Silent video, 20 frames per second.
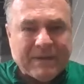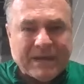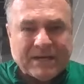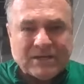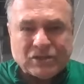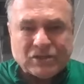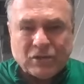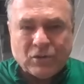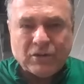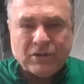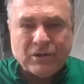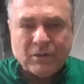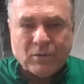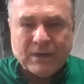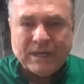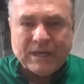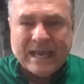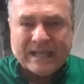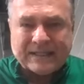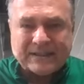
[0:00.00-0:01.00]
make sure that
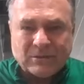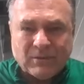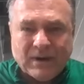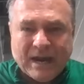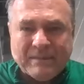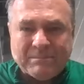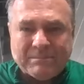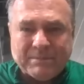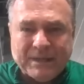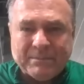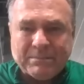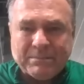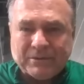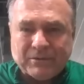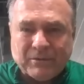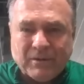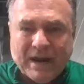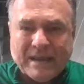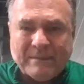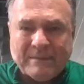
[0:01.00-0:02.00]
we got the right people at
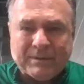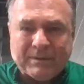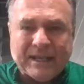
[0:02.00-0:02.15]
the right